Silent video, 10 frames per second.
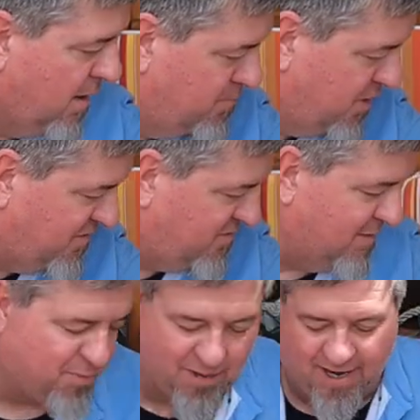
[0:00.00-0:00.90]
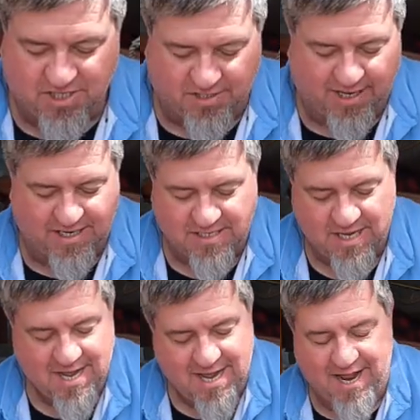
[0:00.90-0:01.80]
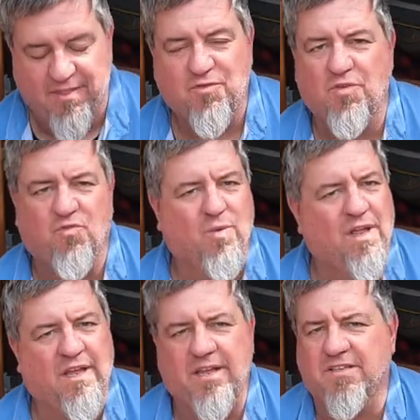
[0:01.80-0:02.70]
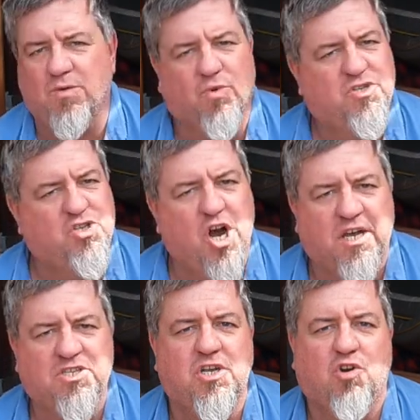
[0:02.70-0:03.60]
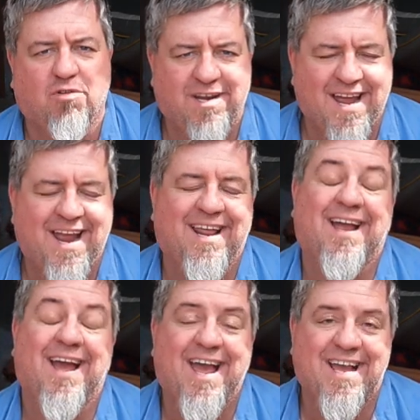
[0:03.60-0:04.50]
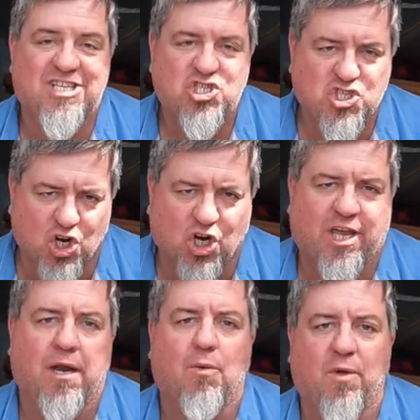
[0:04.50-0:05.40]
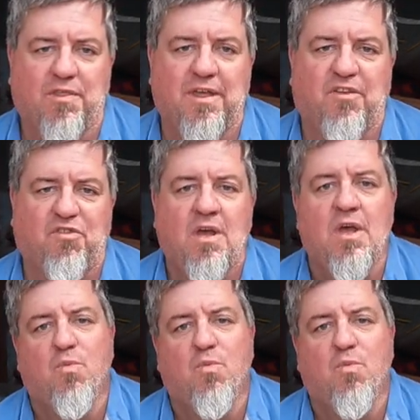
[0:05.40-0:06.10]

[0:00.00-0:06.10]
pretty simple, actually, guys. And this one's really easy. We're just creating a circuit with this.